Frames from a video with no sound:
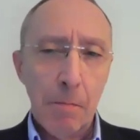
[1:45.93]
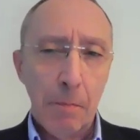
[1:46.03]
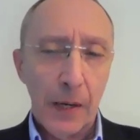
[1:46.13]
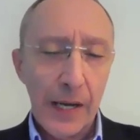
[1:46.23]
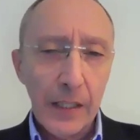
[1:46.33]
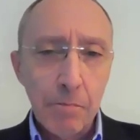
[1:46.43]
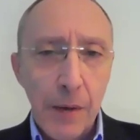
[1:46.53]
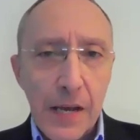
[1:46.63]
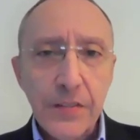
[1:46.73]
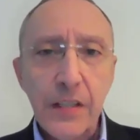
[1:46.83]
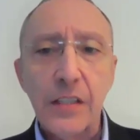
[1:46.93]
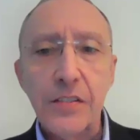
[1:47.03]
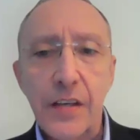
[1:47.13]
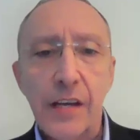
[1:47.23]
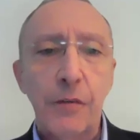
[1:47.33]
But I can basically
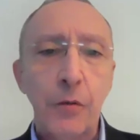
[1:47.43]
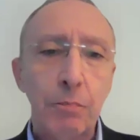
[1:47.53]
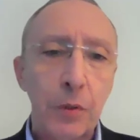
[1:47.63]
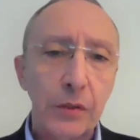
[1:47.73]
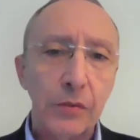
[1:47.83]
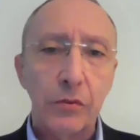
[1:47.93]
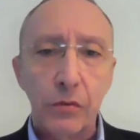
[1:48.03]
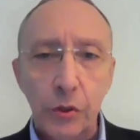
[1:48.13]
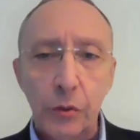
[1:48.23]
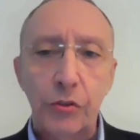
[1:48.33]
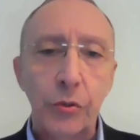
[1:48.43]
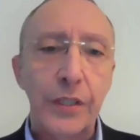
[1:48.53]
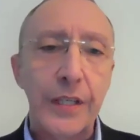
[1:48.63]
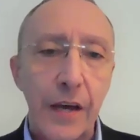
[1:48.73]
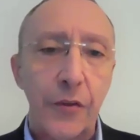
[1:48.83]
say, if you put two and two
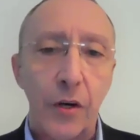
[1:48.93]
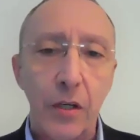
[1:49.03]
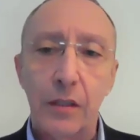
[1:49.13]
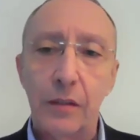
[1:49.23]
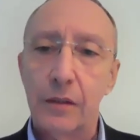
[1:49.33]
together,